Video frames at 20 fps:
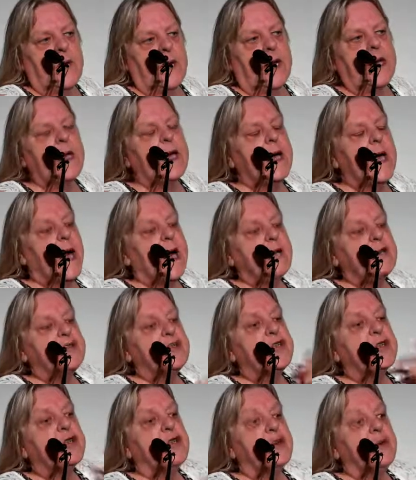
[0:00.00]

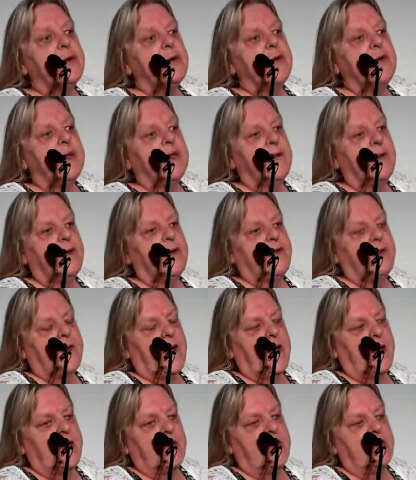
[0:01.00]
Engage truly with
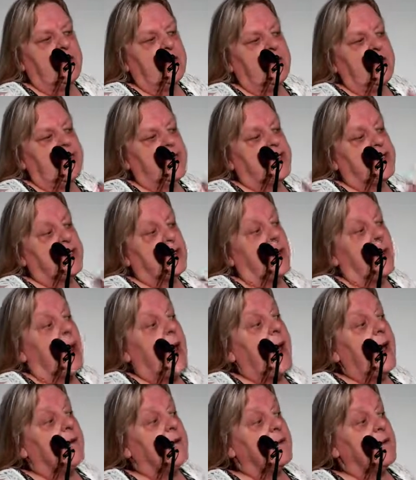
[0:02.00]
that individual
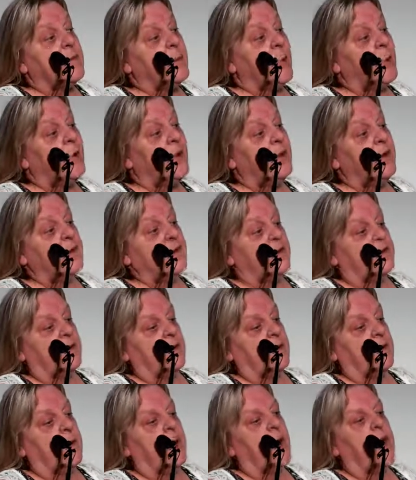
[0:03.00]
as a
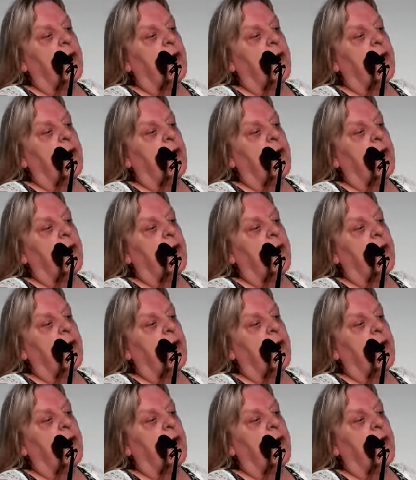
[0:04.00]
person